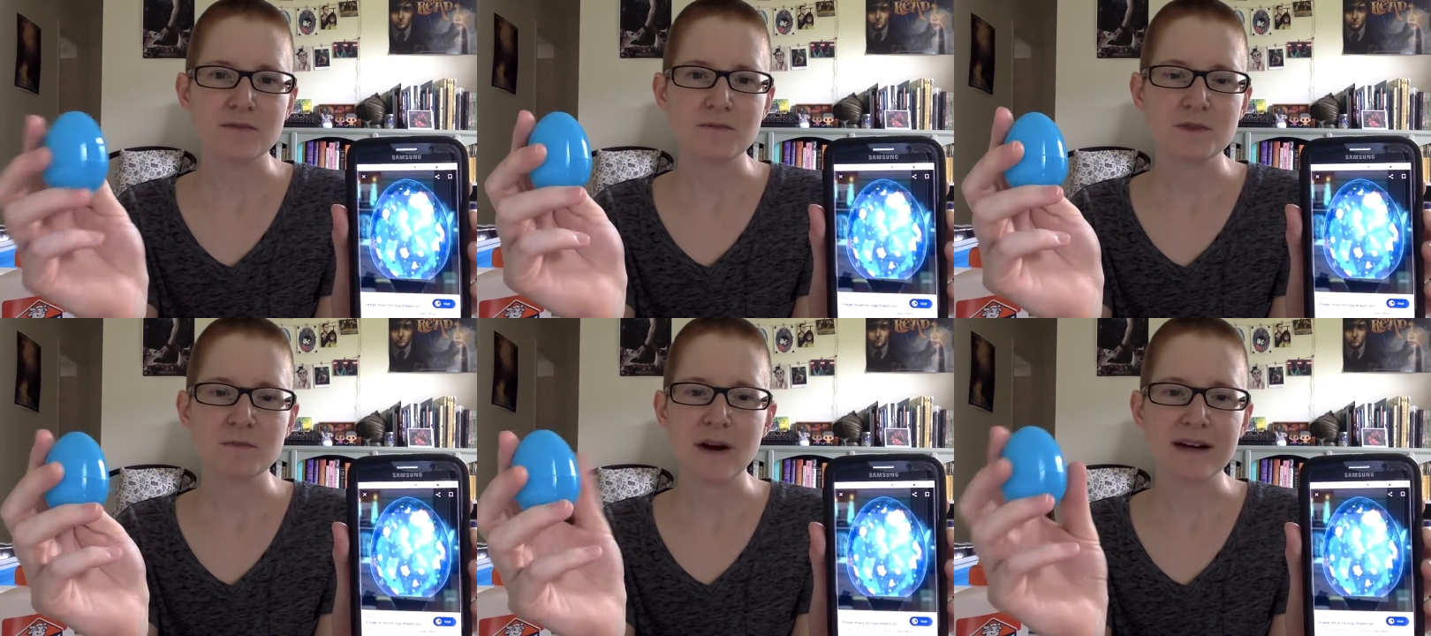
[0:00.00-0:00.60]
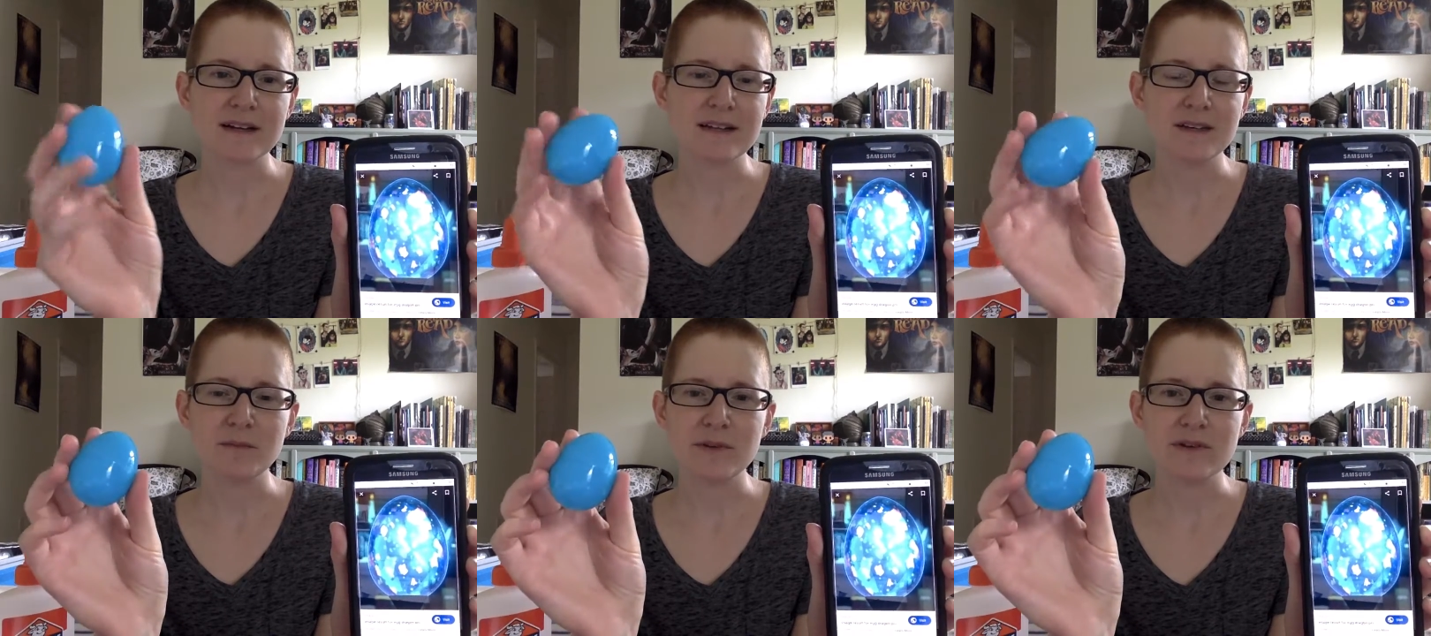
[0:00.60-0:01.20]
sparkly
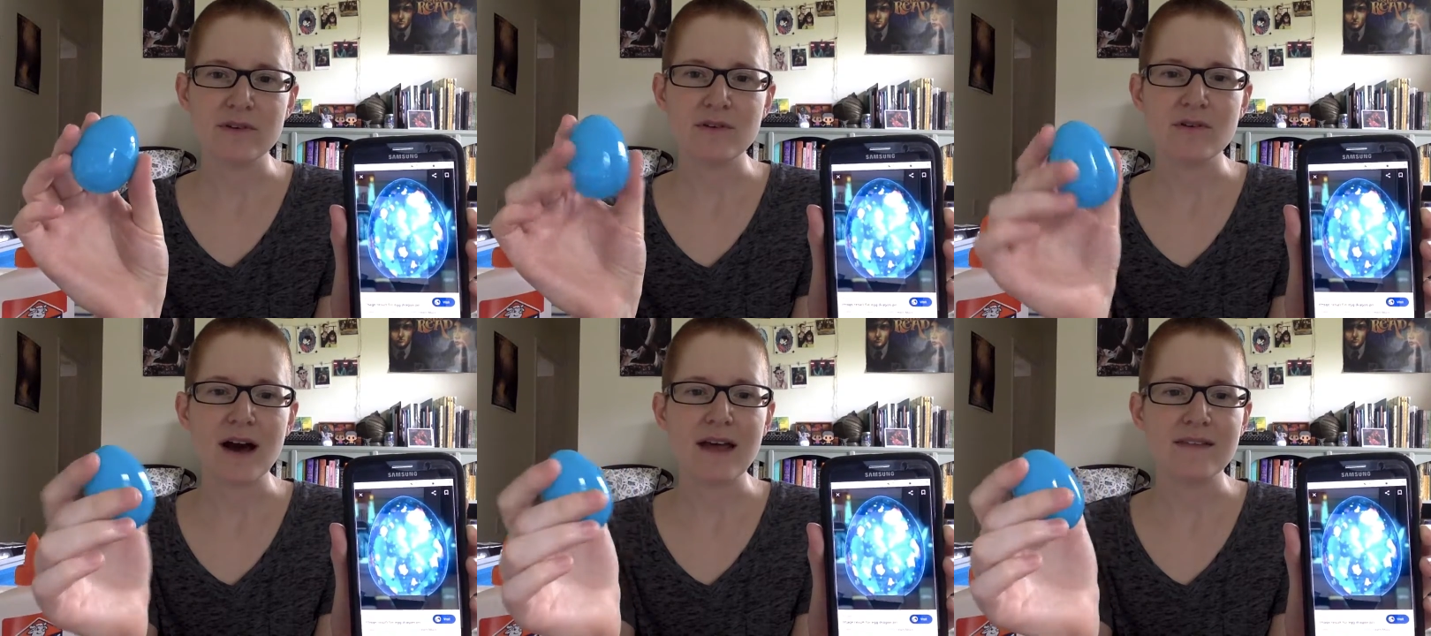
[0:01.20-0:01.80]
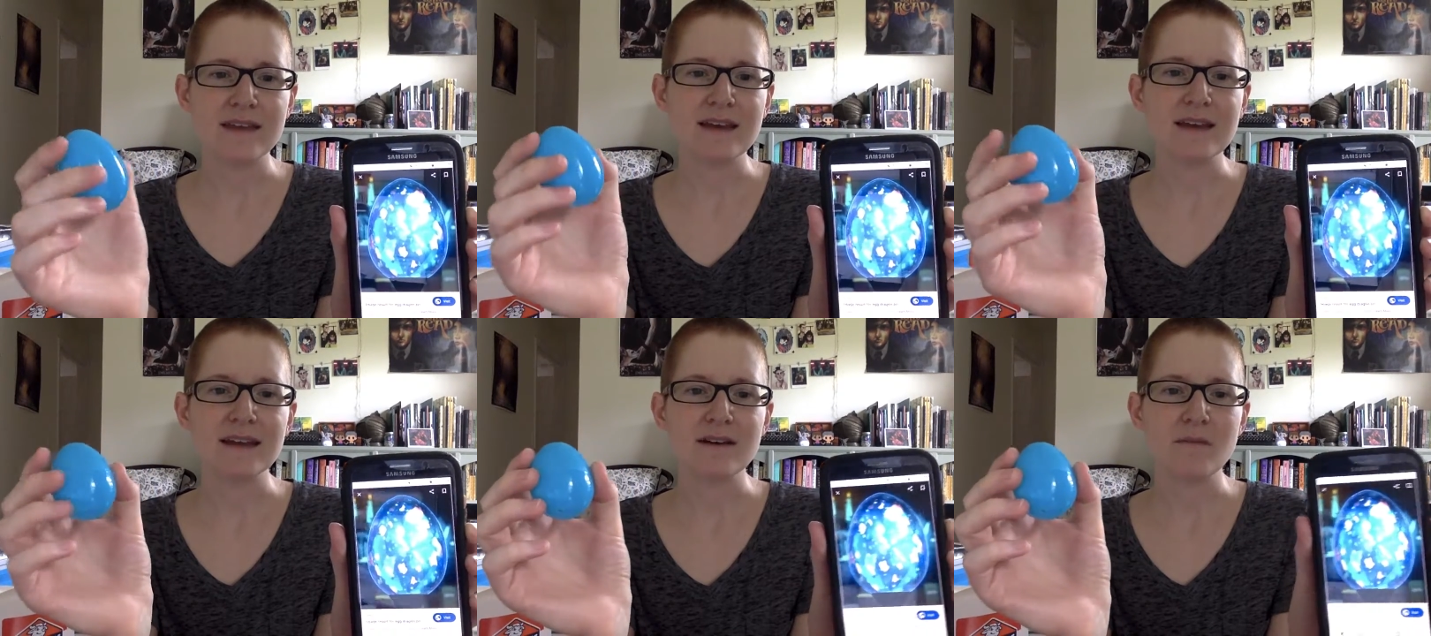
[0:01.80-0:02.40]
blue, and
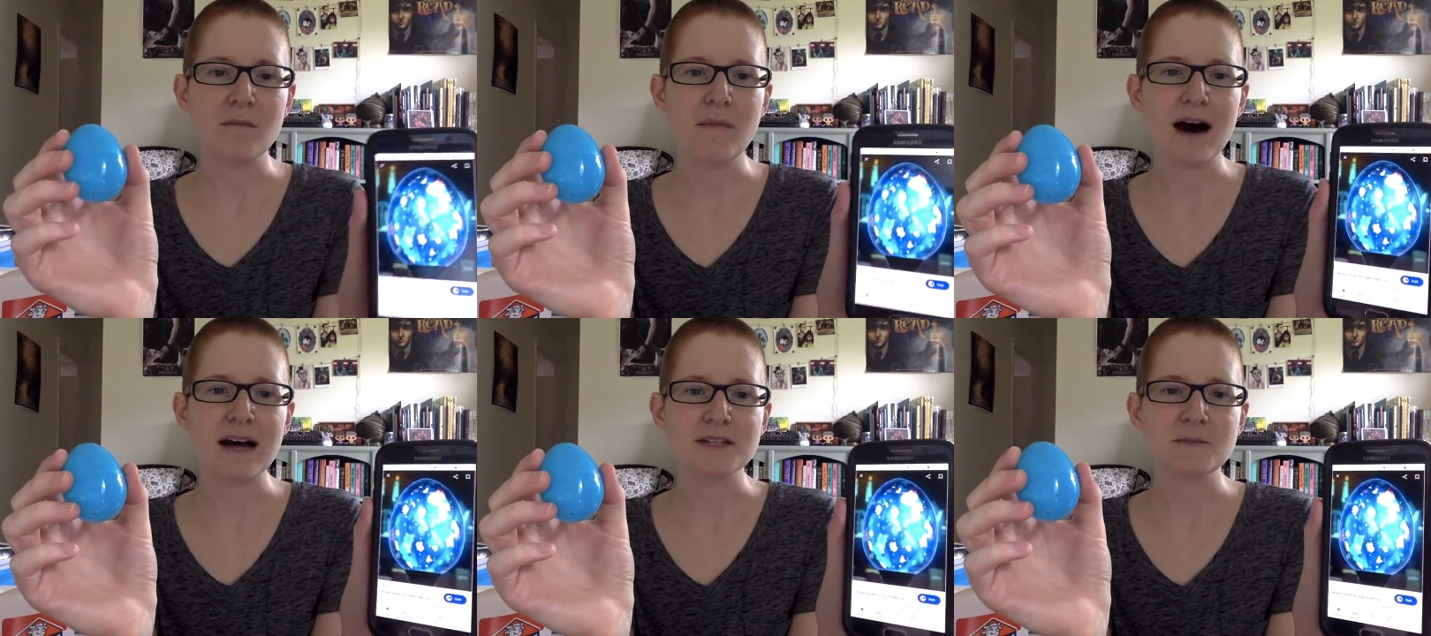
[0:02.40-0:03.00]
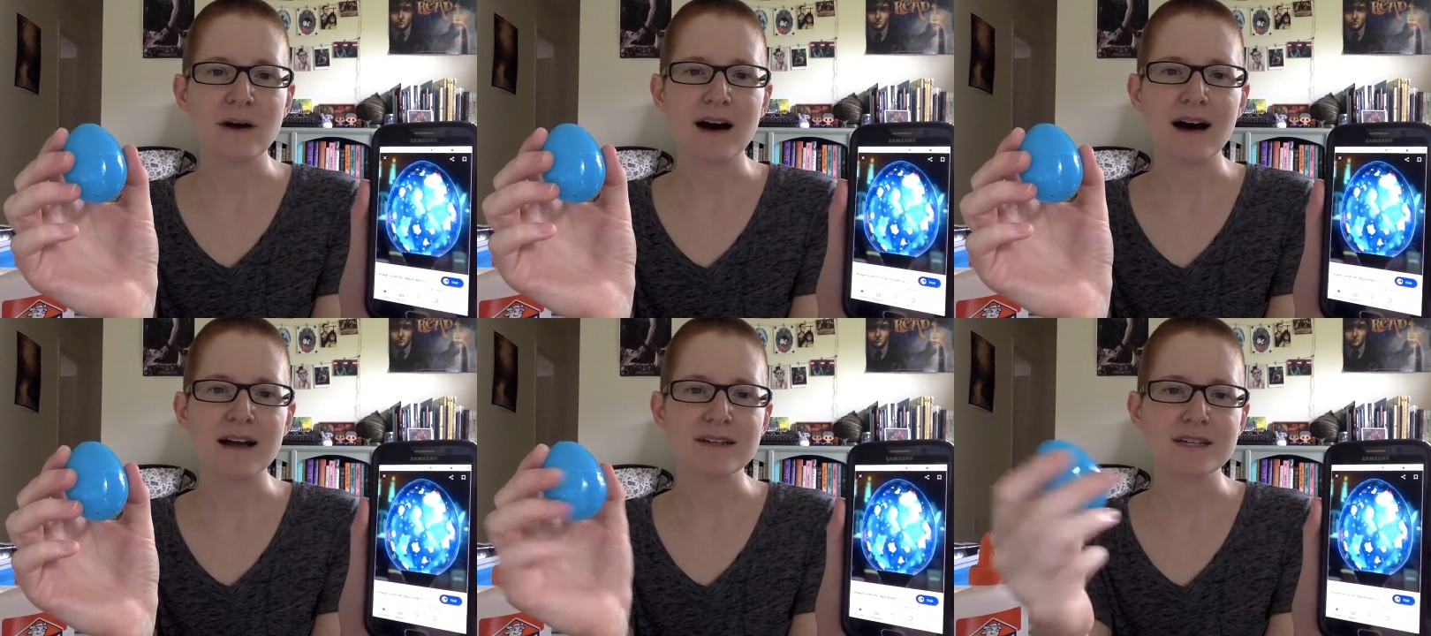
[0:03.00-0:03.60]
then Mod
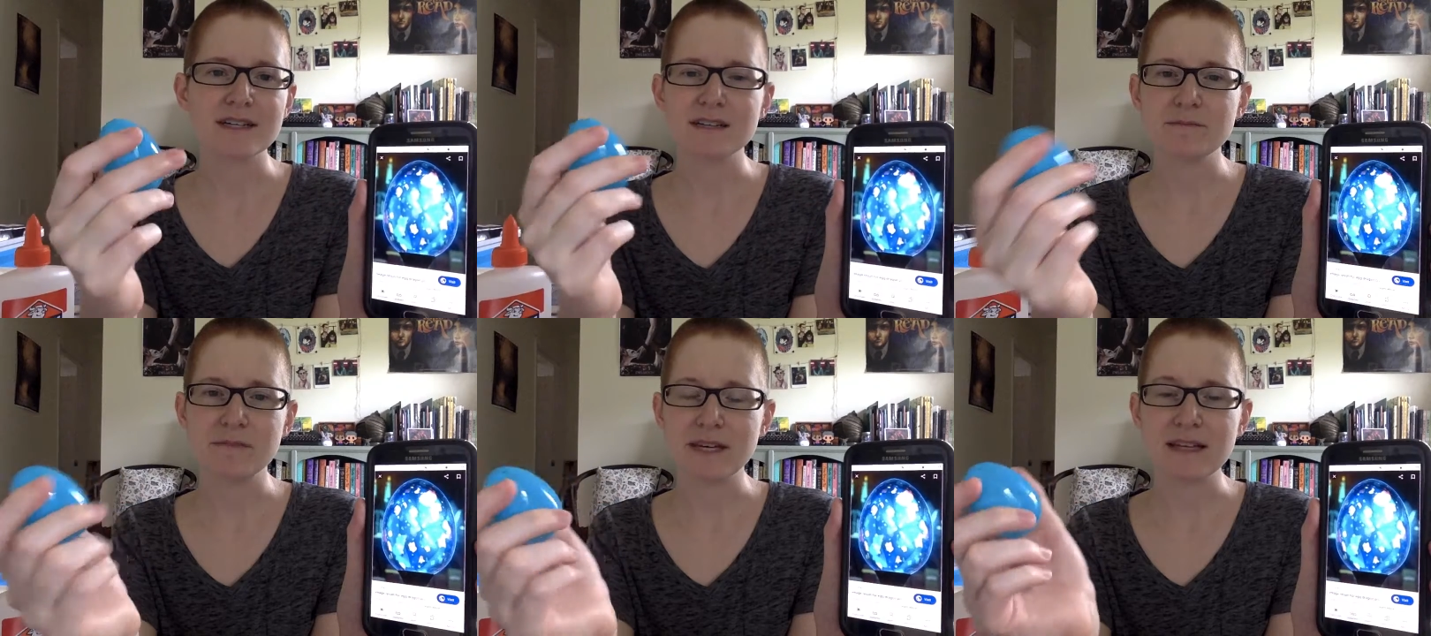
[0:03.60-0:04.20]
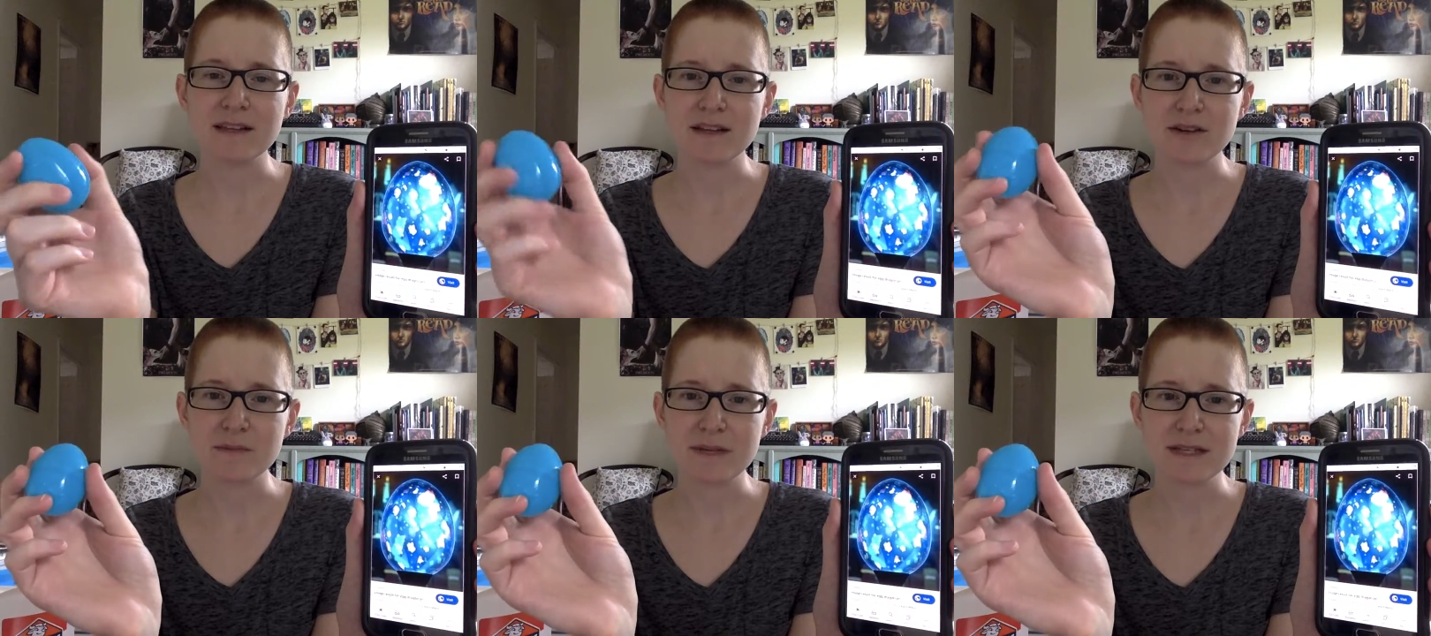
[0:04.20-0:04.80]
Podge big glitter
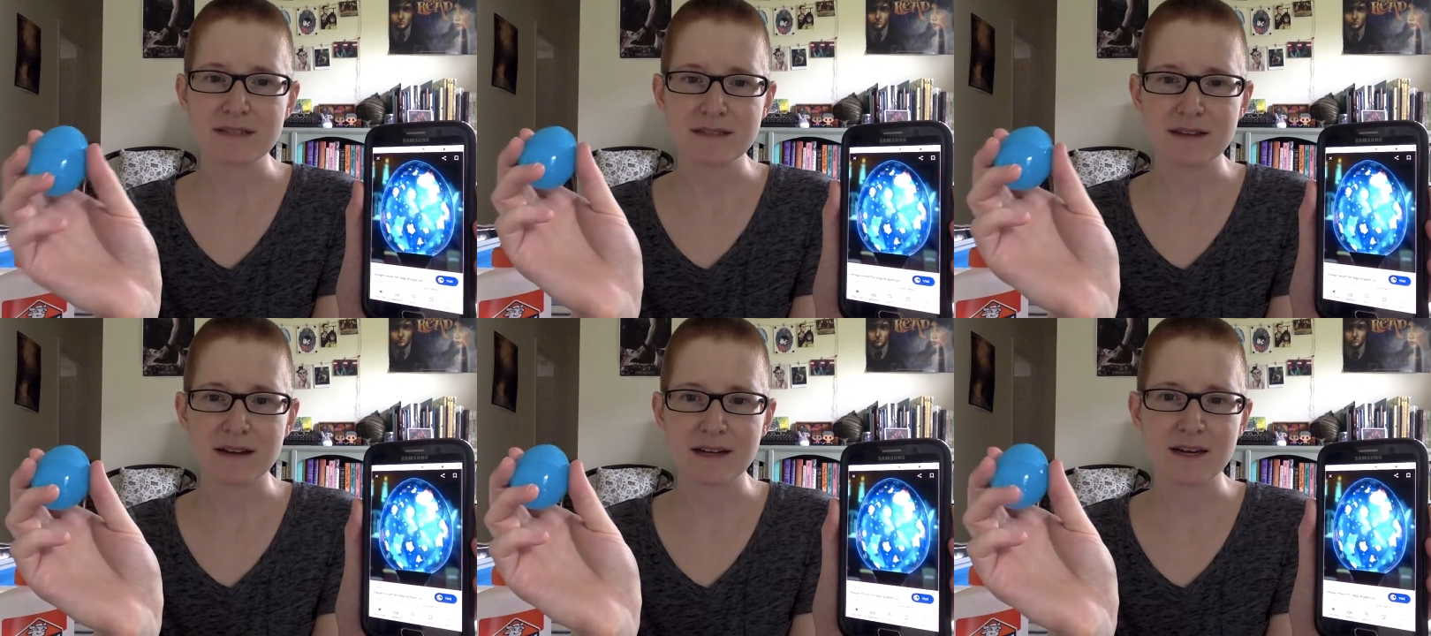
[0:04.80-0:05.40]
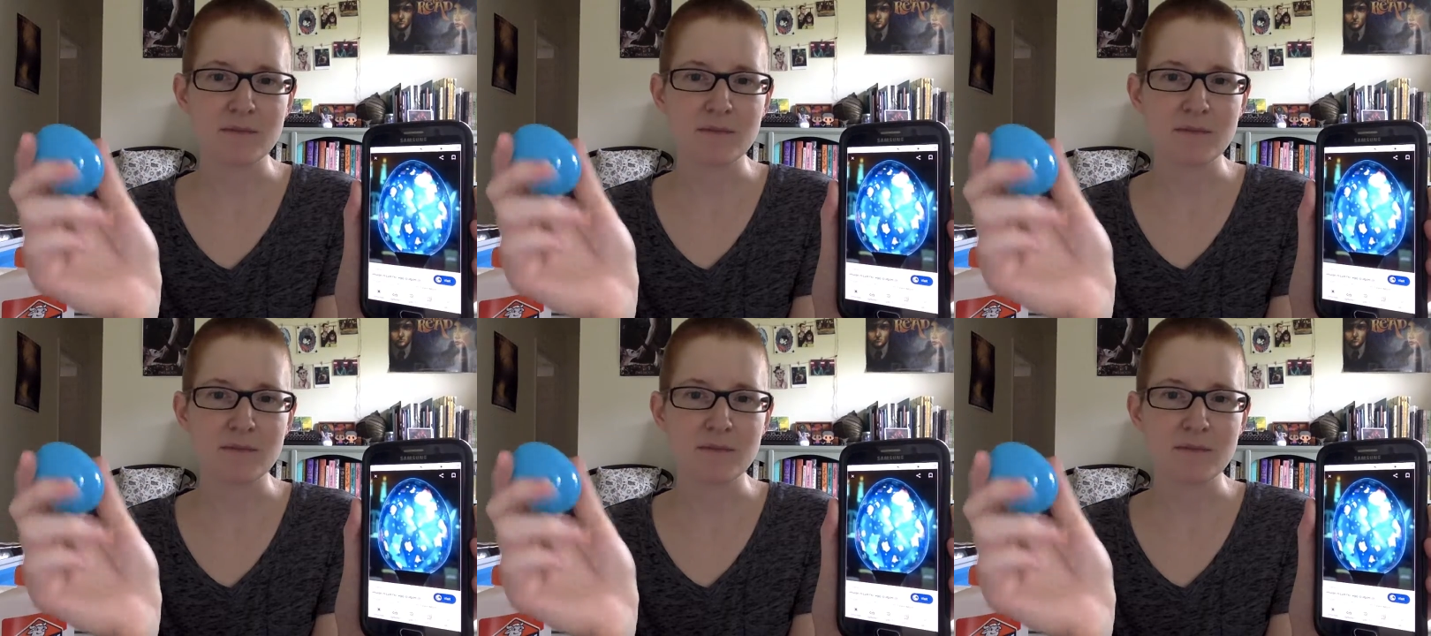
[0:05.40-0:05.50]
pieces on here.